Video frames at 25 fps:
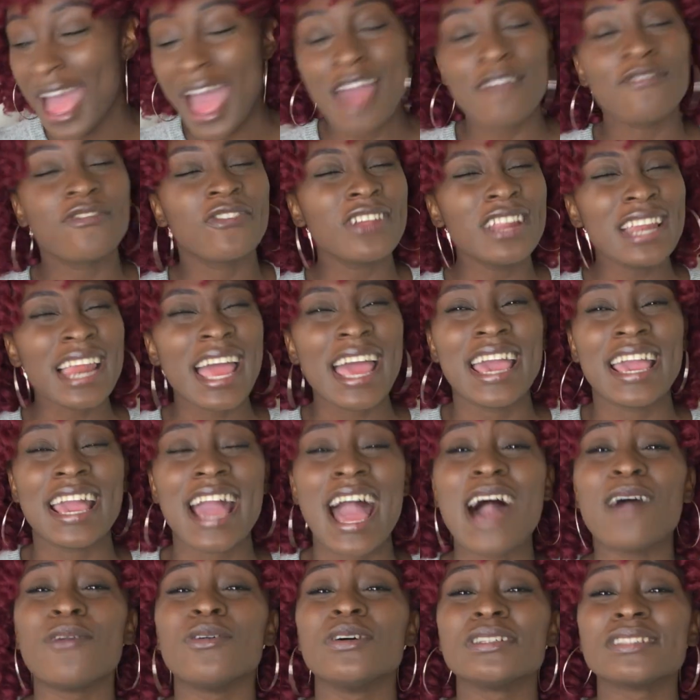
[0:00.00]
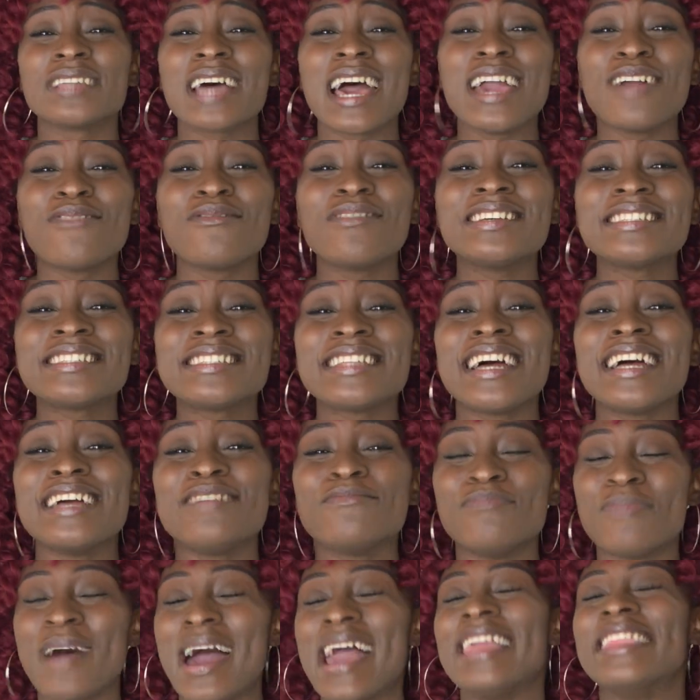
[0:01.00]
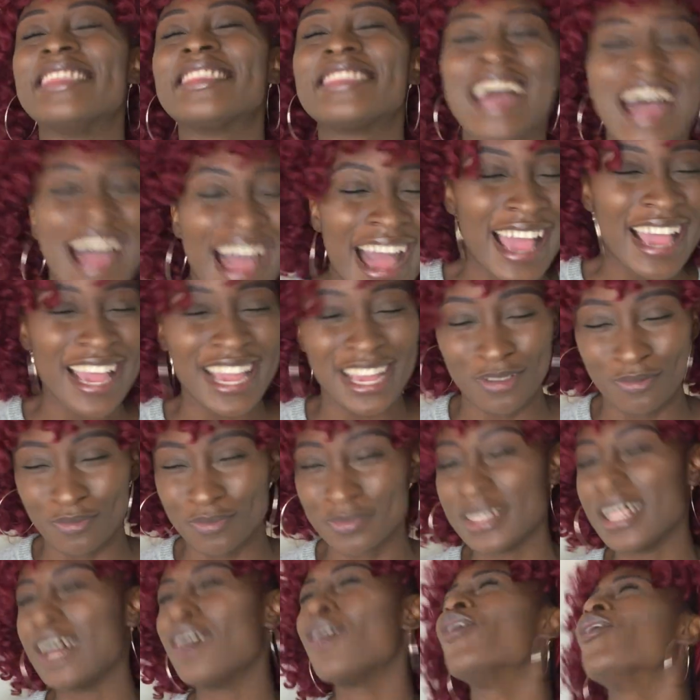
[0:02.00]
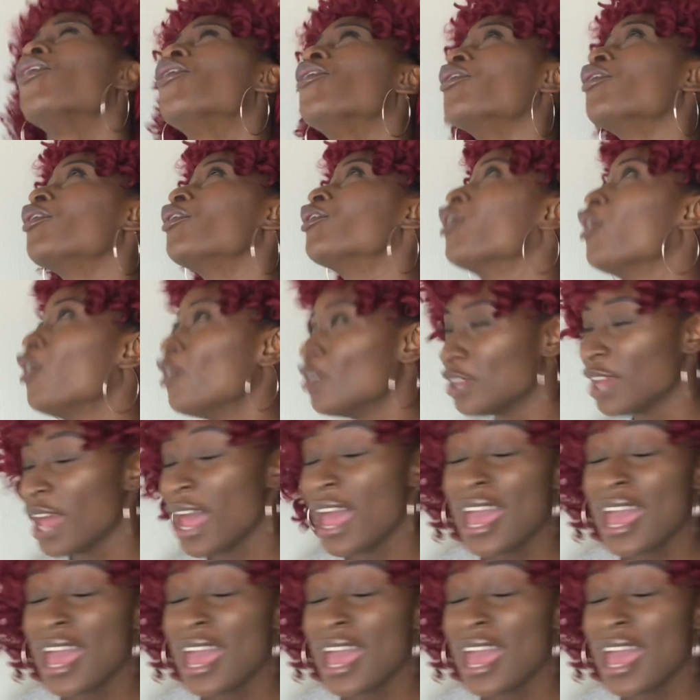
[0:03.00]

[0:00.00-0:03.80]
I feel like I wasted my time. Oh God.